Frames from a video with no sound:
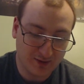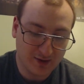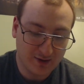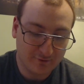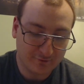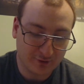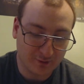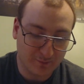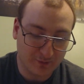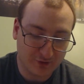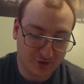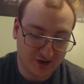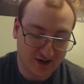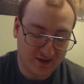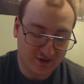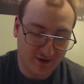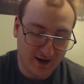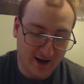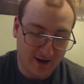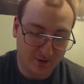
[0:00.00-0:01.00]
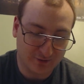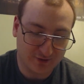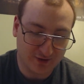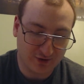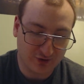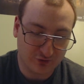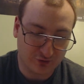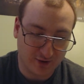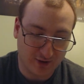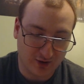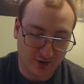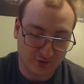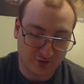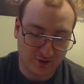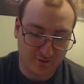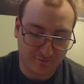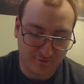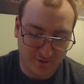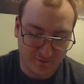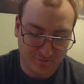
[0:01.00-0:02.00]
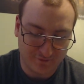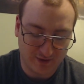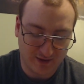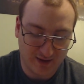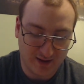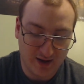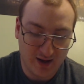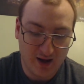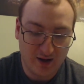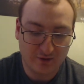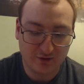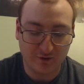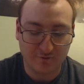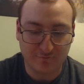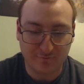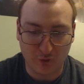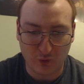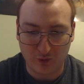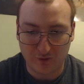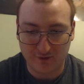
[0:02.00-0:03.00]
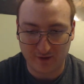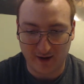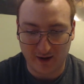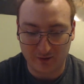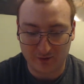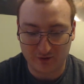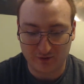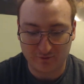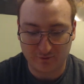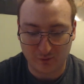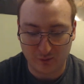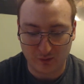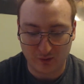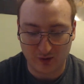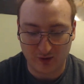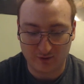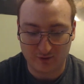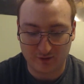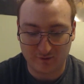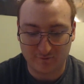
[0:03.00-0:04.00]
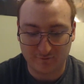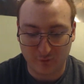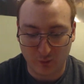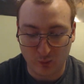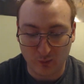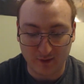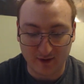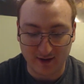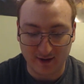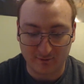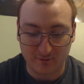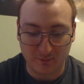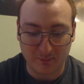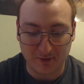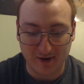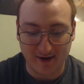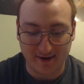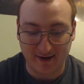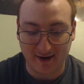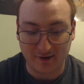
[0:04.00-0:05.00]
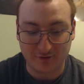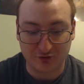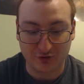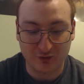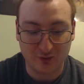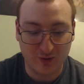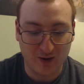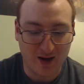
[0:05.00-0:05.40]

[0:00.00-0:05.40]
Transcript: from 3,350 to 4,440, replied Andrew.